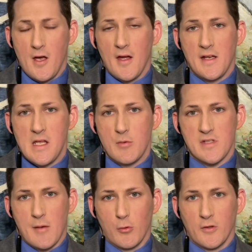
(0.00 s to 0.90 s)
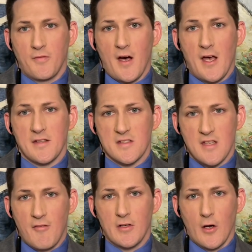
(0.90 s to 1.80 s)
and he was able to find
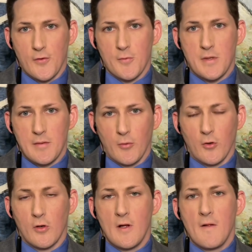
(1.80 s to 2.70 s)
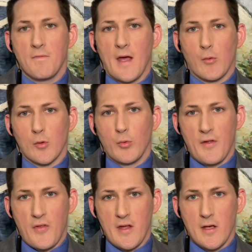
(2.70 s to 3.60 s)
7 other people that were
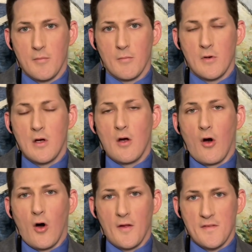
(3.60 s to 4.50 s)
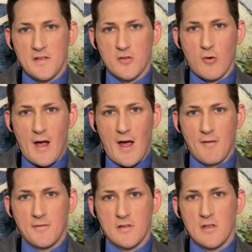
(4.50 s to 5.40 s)
with him on this
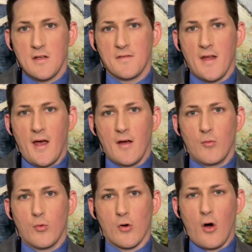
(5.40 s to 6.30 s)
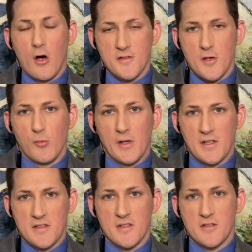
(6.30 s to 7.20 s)
craft that were also
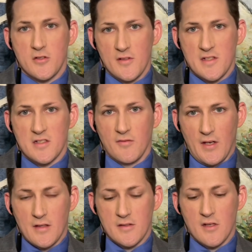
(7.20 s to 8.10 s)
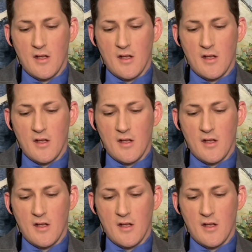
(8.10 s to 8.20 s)
witnesses to this event.